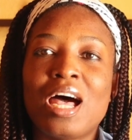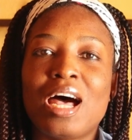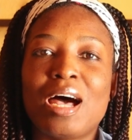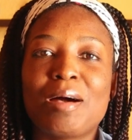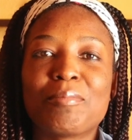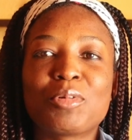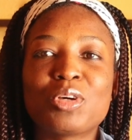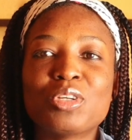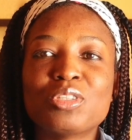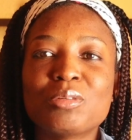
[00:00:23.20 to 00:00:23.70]

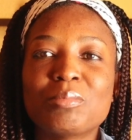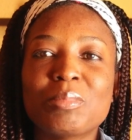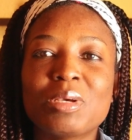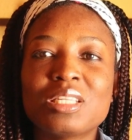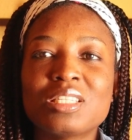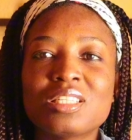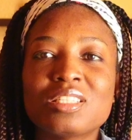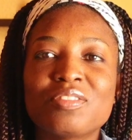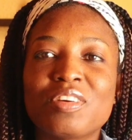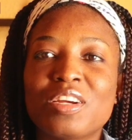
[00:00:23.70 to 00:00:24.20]
I'm going to
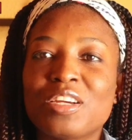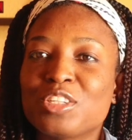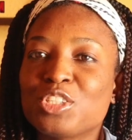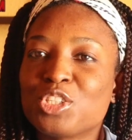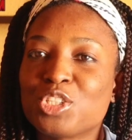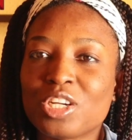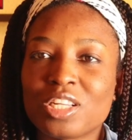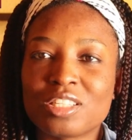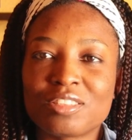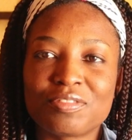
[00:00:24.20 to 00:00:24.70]
make this very
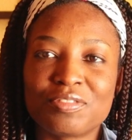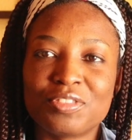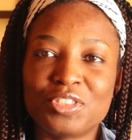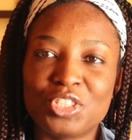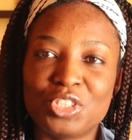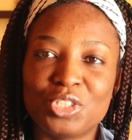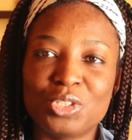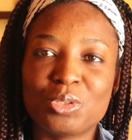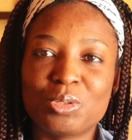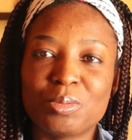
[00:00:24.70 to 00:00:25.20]
short
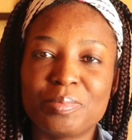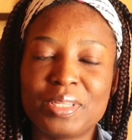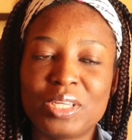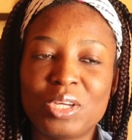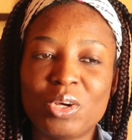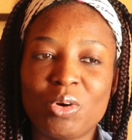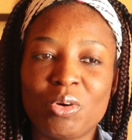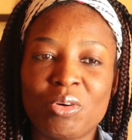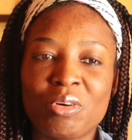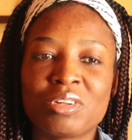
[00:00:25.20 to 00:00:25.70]
video
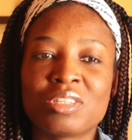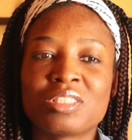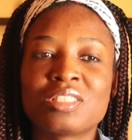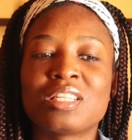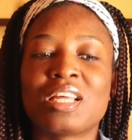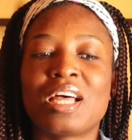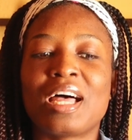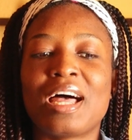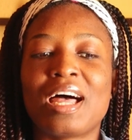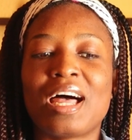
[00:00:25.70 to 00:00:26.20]

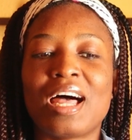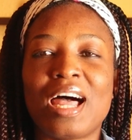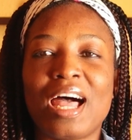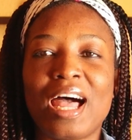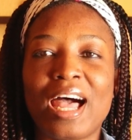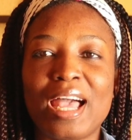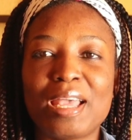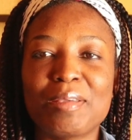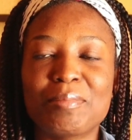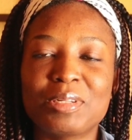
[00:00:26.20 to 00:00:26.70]
because
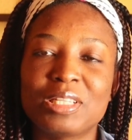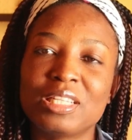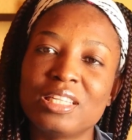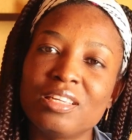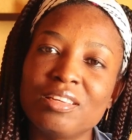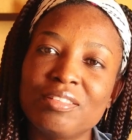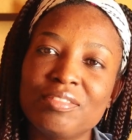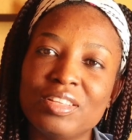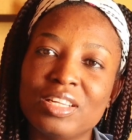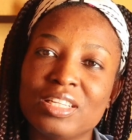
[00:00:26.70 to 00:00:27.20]
I
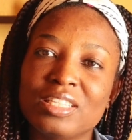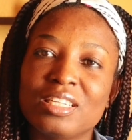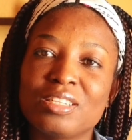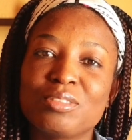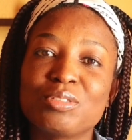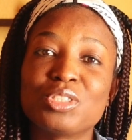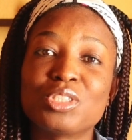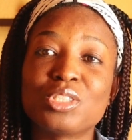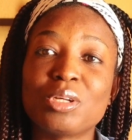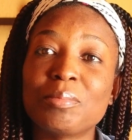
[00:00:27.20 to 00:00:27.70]
believe that
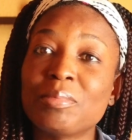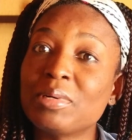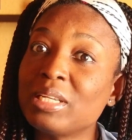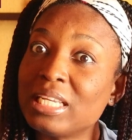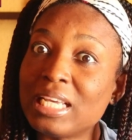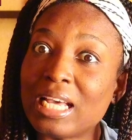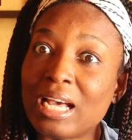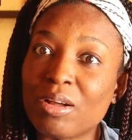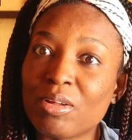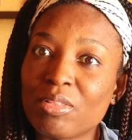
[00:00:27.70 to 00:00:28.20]
there is
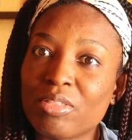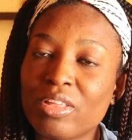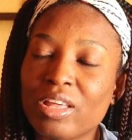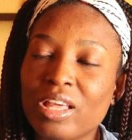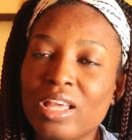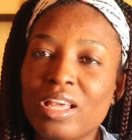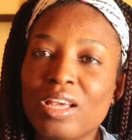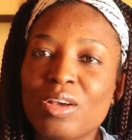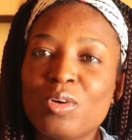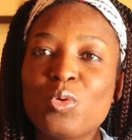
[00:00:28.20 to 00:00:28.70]
somebody out
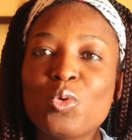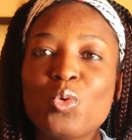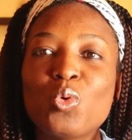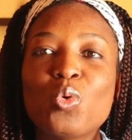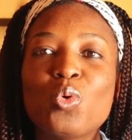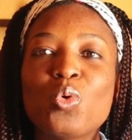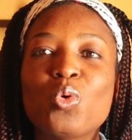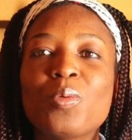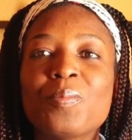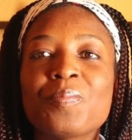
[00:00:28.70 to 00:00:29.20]
there
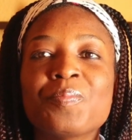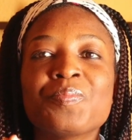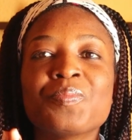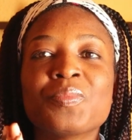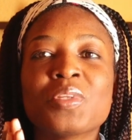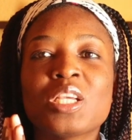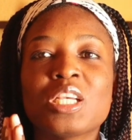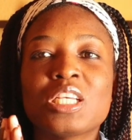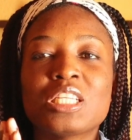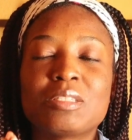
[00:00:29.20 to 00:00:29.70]
who
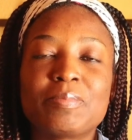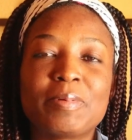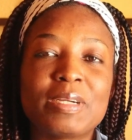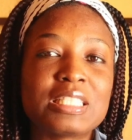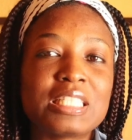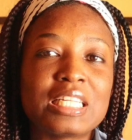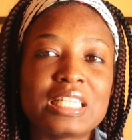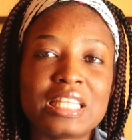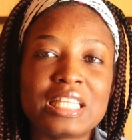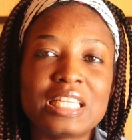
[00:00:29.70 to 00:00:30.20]
is
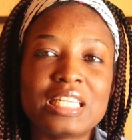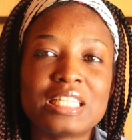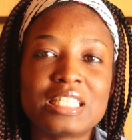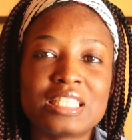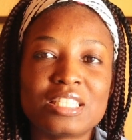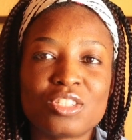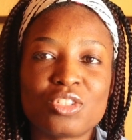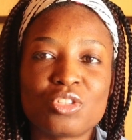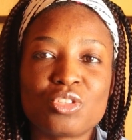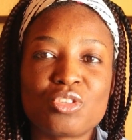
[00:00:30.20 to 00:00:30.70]
presently in
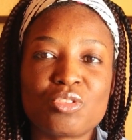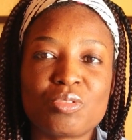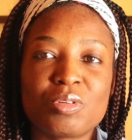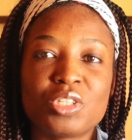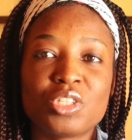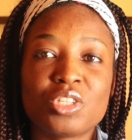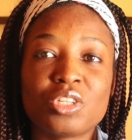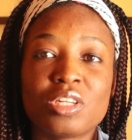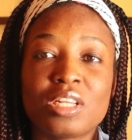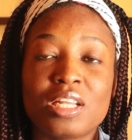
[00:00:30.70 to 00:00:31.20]
this
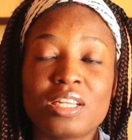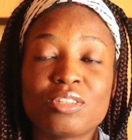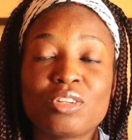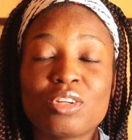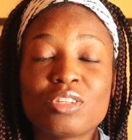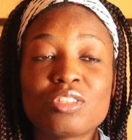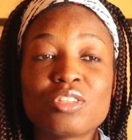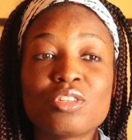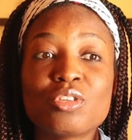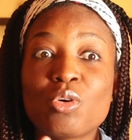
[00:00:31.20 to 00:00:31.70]
situation and
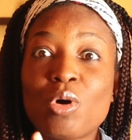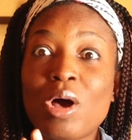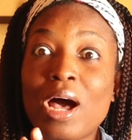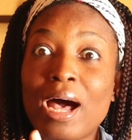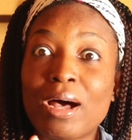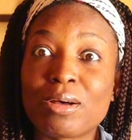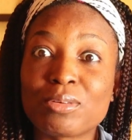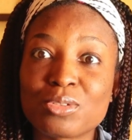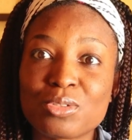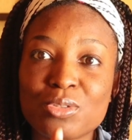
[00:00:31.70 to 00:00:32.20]
doesn't know
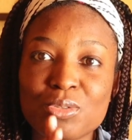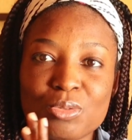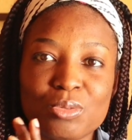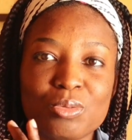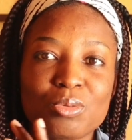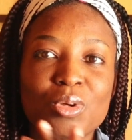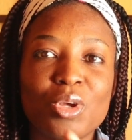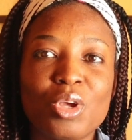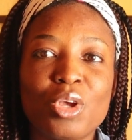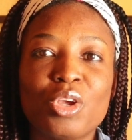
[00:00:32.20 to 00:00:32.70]
how
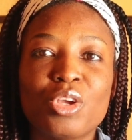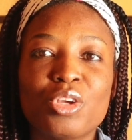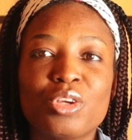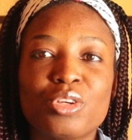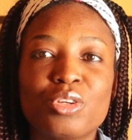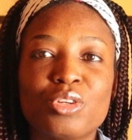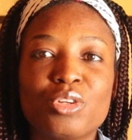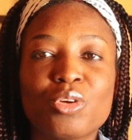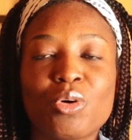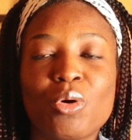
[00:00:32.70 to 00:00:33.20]
to,
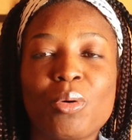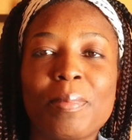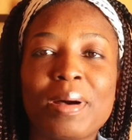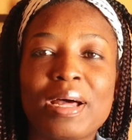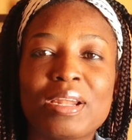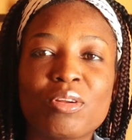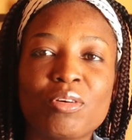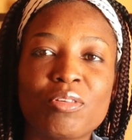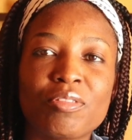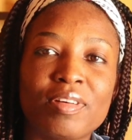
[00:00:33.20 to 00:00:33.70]

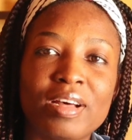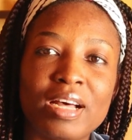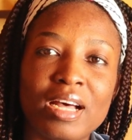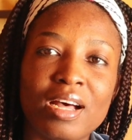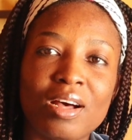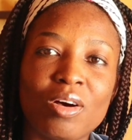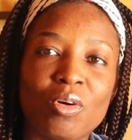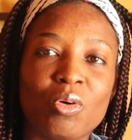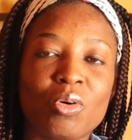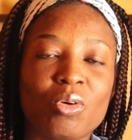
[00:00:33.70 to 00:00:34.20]

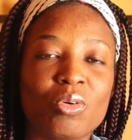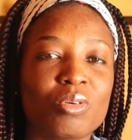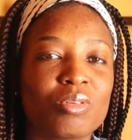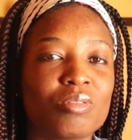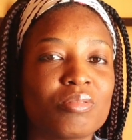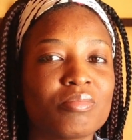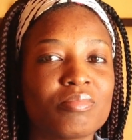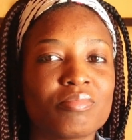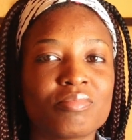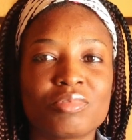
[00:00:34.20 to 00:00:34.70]
maneuver
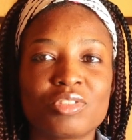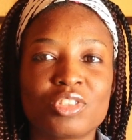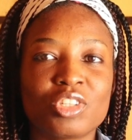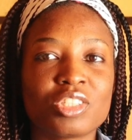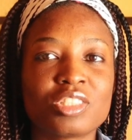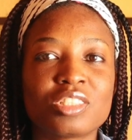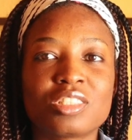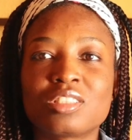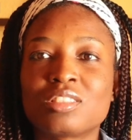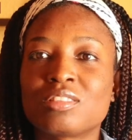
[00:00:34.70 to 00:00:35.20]
or
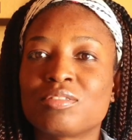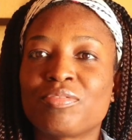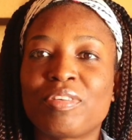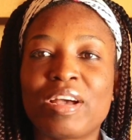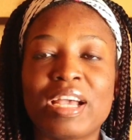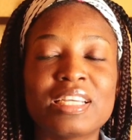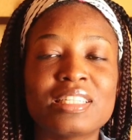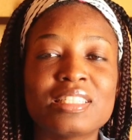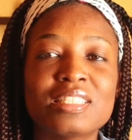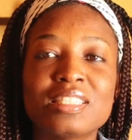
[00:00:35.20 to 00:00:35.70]
just
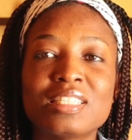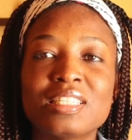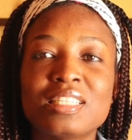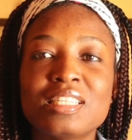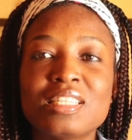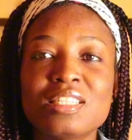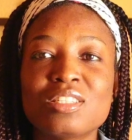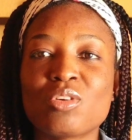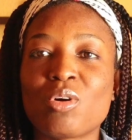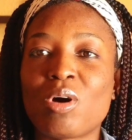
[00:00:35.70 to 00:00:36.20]
find
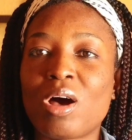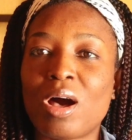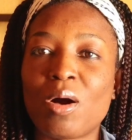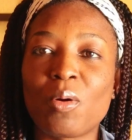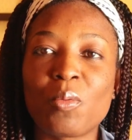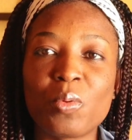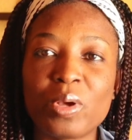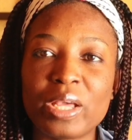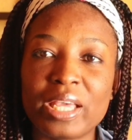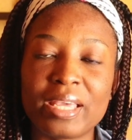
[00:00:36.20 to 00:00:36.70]
his or
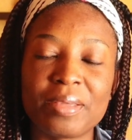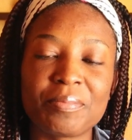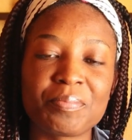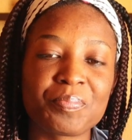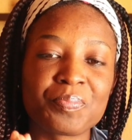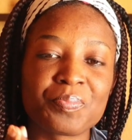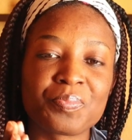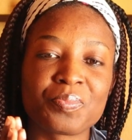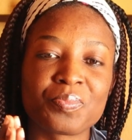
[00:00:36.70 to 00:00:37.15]
her way